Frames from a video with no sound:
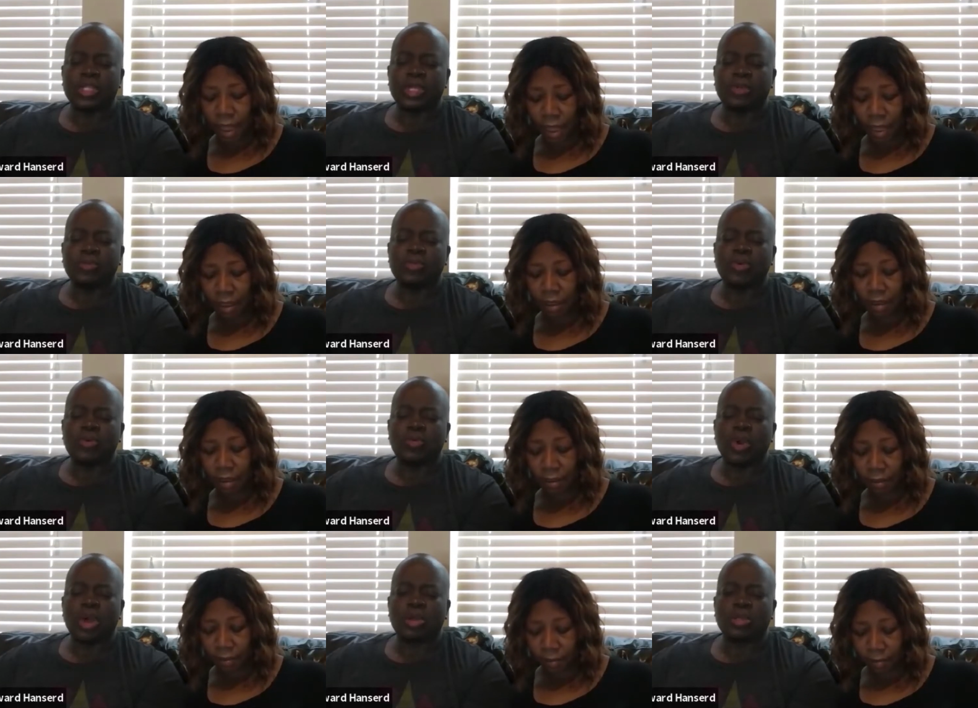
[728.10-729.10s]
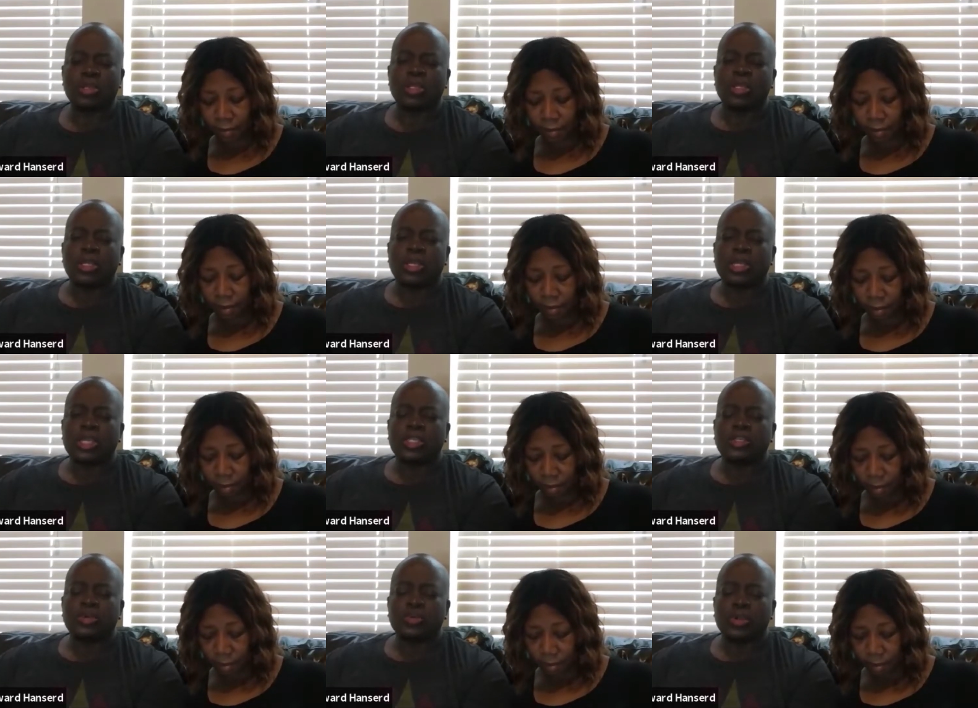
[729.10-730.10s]
Speaker 1: yes. and that we will walk
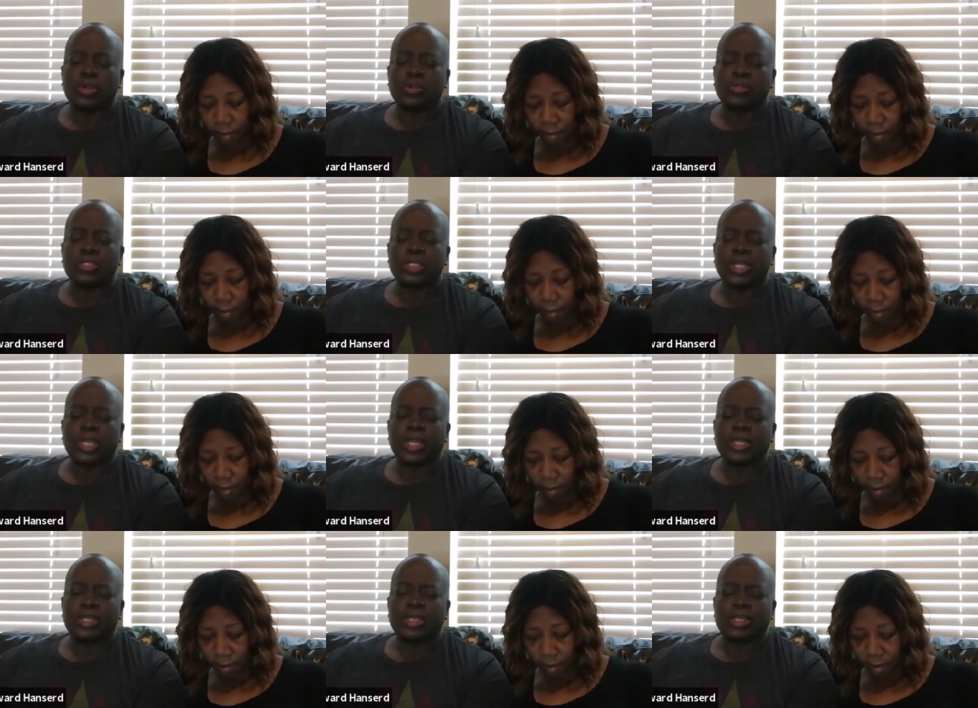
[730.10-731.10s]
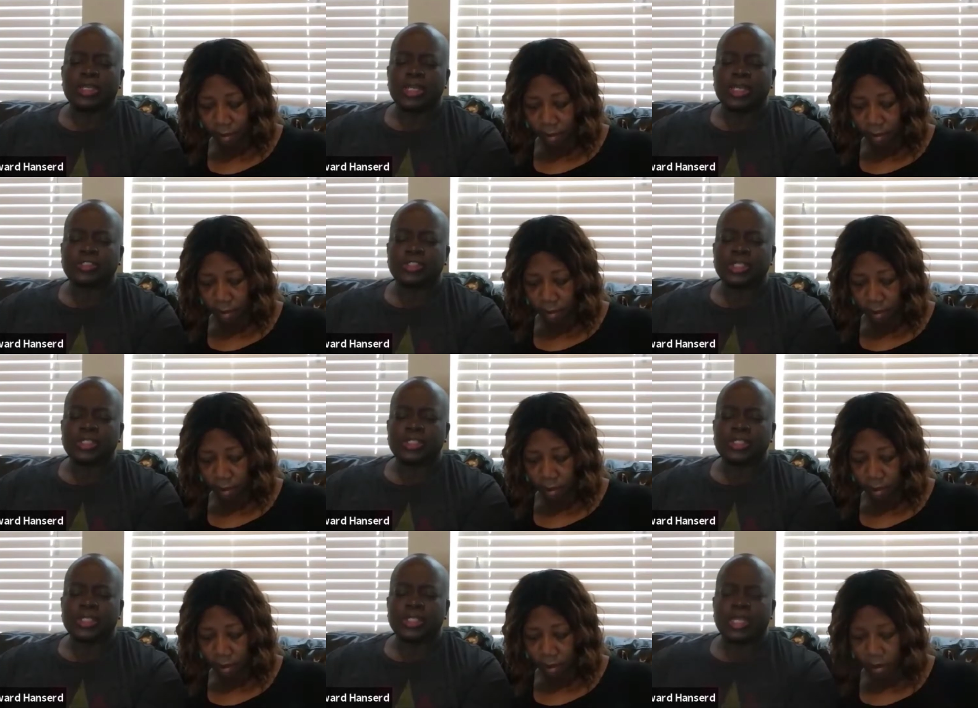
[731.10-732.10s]
in your word today. In
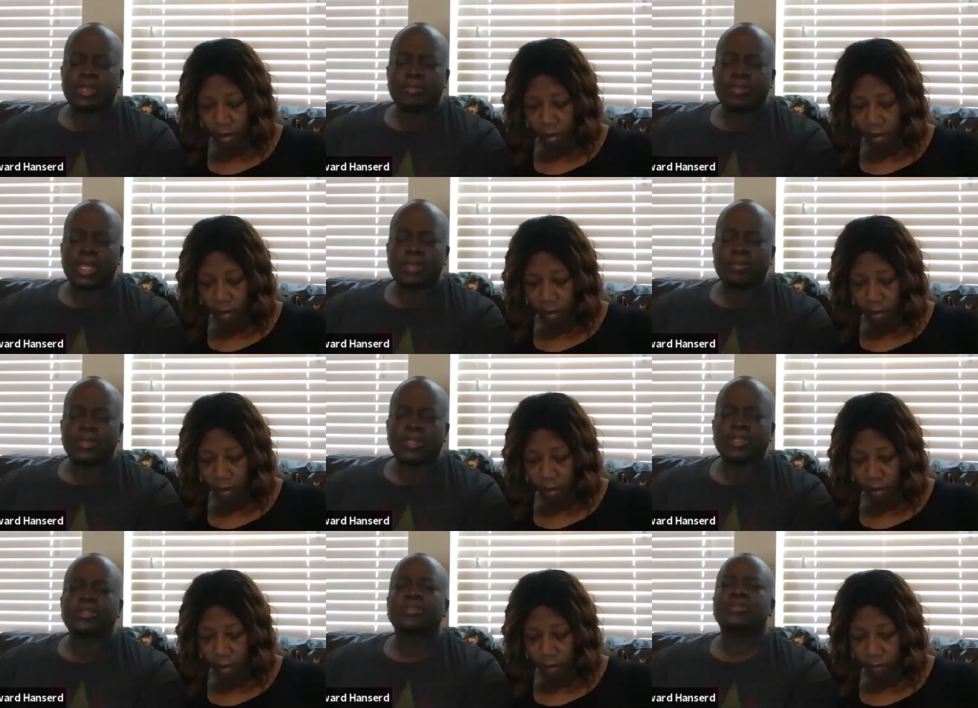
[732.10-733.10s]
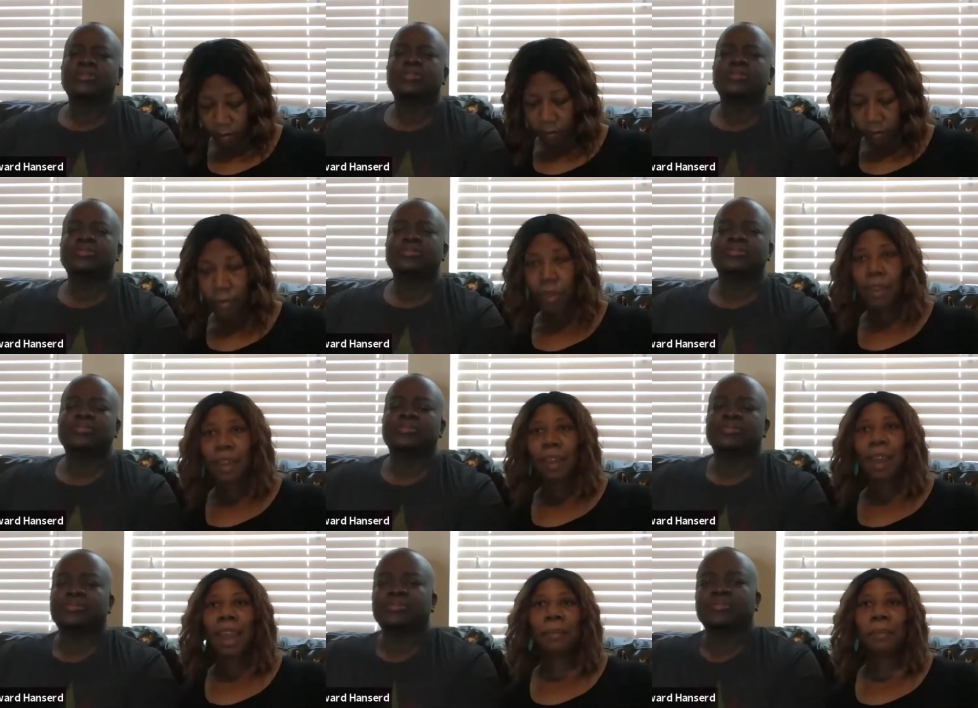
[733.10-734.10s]
Jesus' name, amen.
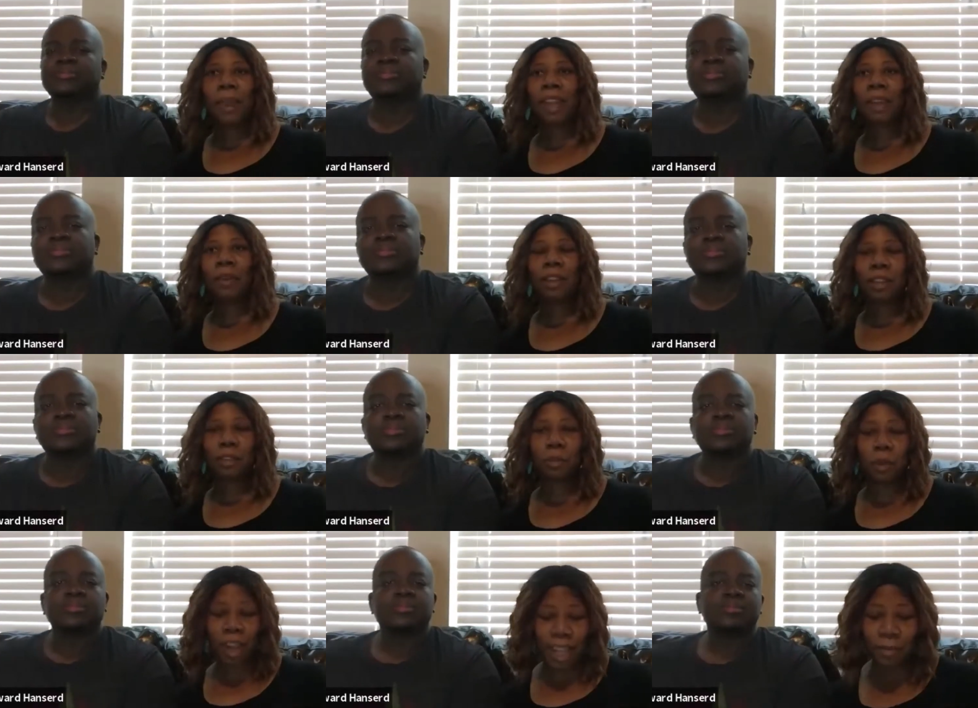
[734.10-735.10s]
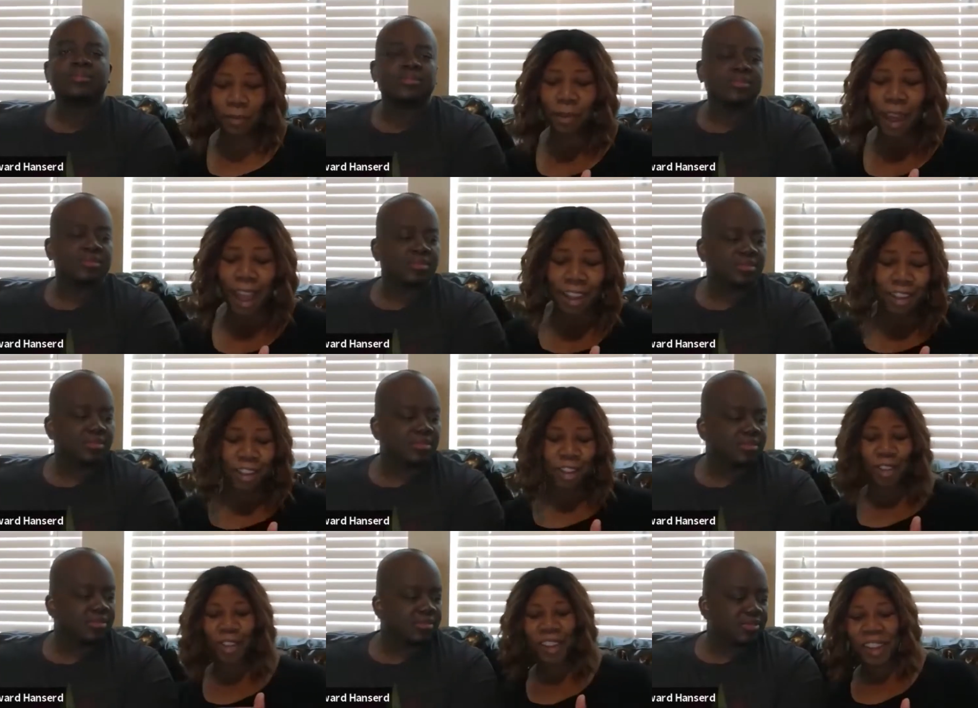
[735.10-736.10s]
Speaker 2: Amen. And we just want to invite
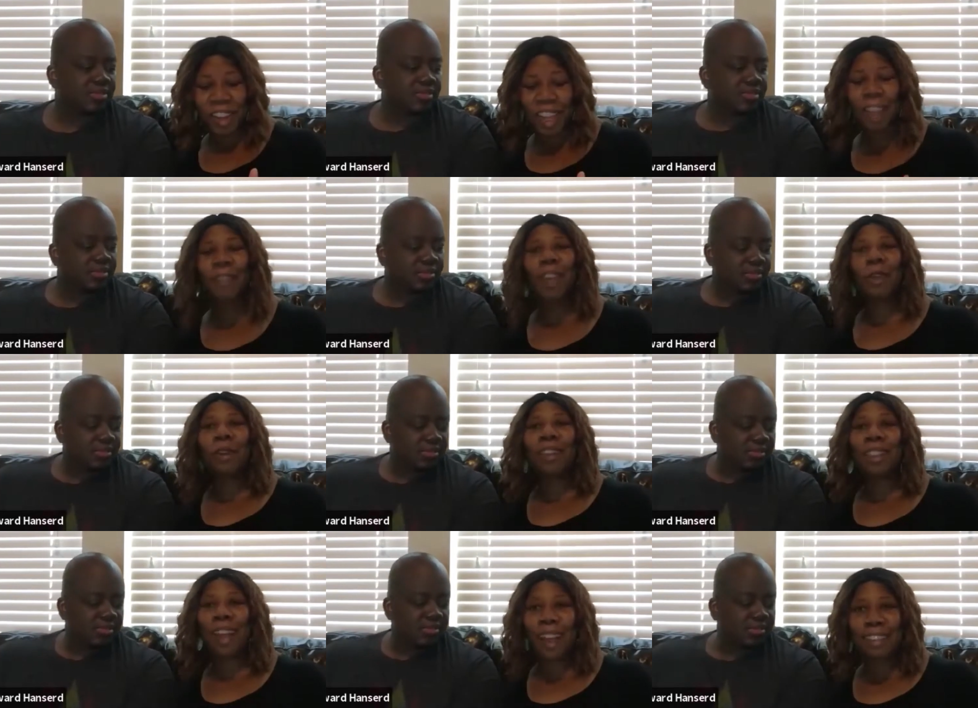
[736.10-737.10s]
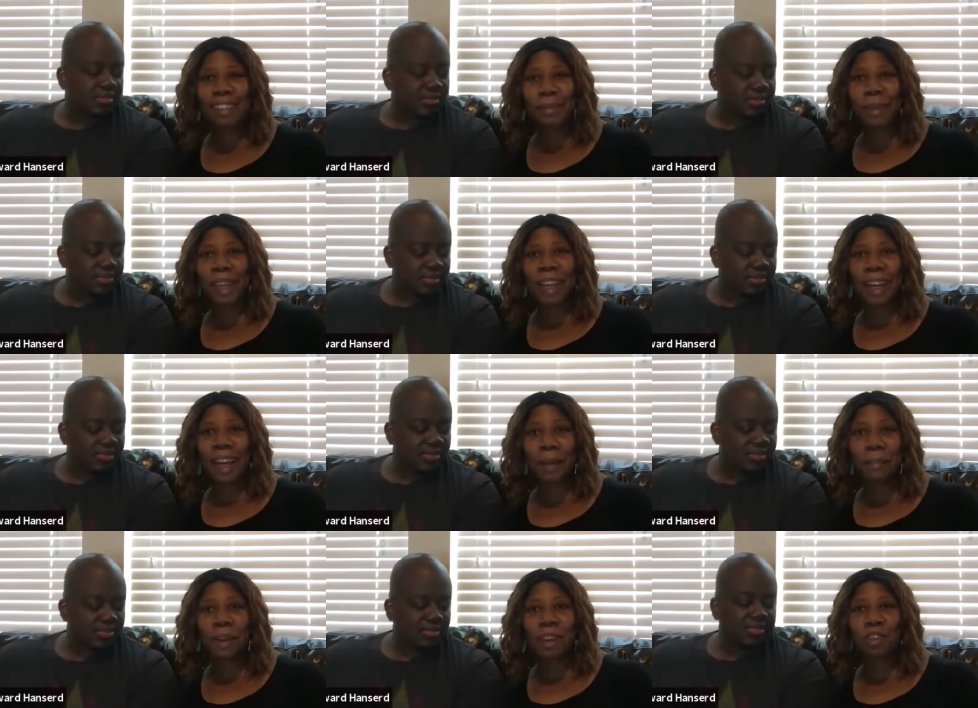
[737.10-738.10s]
you, if you would like to
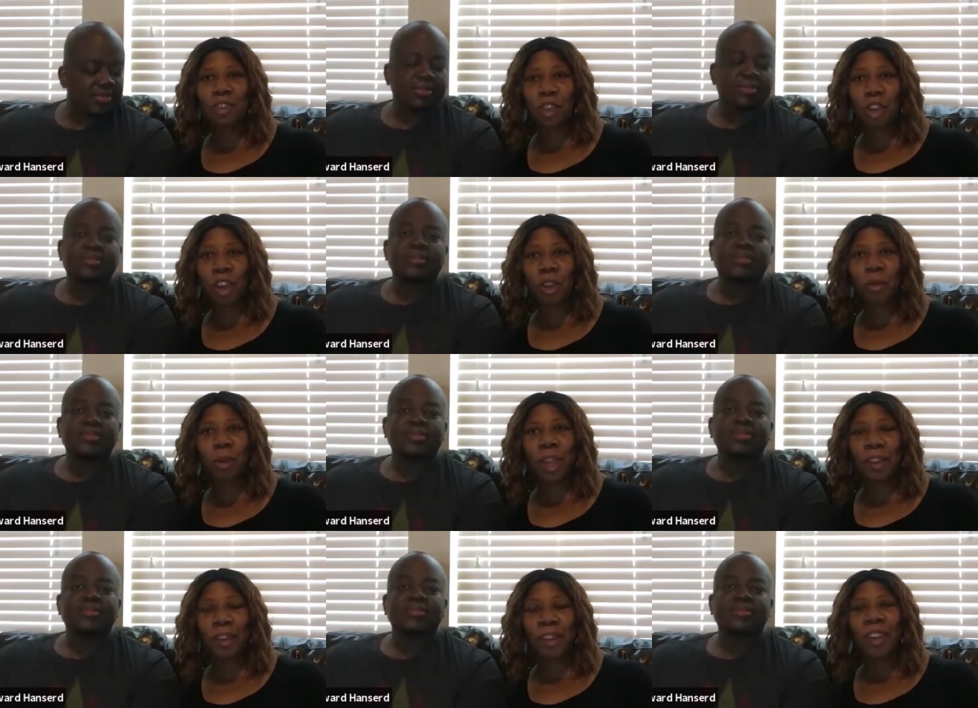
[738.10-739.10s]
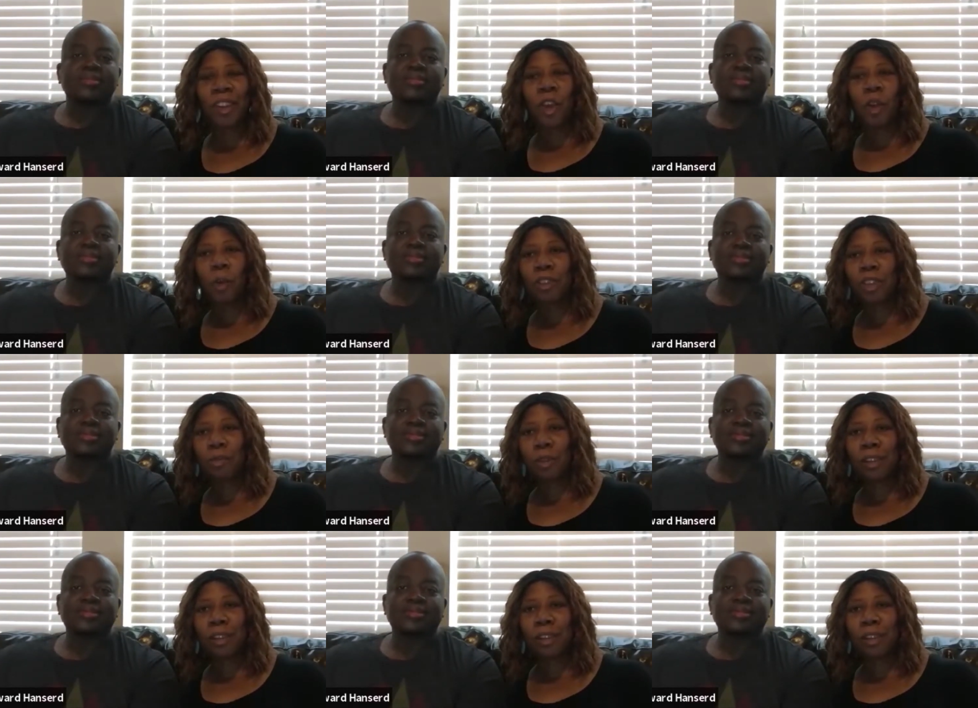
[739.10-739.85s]
become a journey reader, we just